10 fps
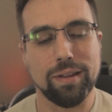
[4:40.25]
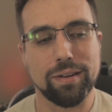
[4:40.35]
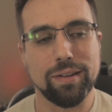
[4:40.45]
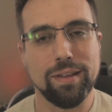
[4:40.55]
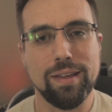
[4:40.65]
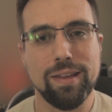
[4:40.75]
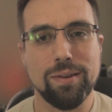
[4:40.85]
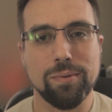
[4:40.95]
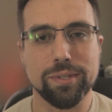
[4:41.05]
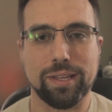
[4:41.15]

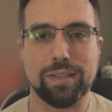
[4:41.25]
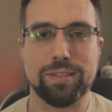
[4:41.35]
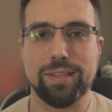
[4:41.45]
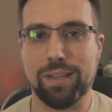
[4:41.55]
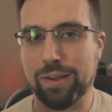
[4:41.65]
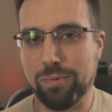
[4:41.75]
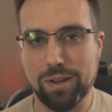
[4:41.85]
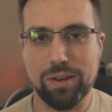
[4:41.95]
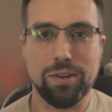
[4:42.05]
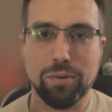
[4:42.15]
It was like this thing I
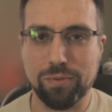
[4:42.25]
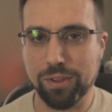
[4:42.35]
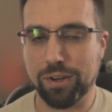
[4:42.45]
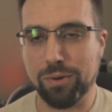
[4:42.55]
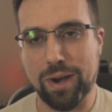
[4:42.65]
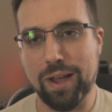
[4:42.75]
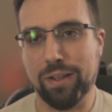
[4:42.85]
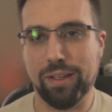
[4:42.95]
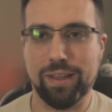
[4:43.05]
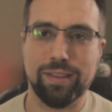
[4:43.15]
wanted to do for a little
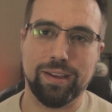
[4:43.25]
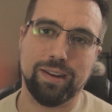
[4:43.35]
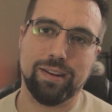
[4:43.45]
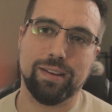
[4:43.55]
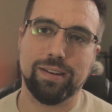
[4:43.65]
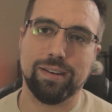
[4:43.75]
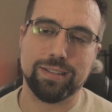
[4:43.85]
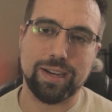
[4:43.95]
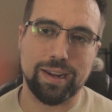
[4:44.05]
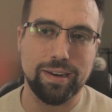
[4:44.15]
while and then
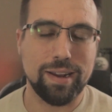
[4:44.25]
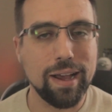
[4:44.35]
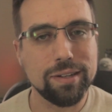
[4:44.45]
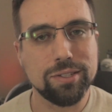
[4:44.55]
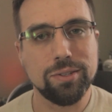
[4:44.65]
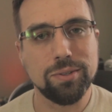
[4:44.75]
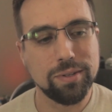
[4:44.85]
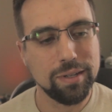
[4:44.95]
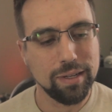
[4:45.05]
decided not to,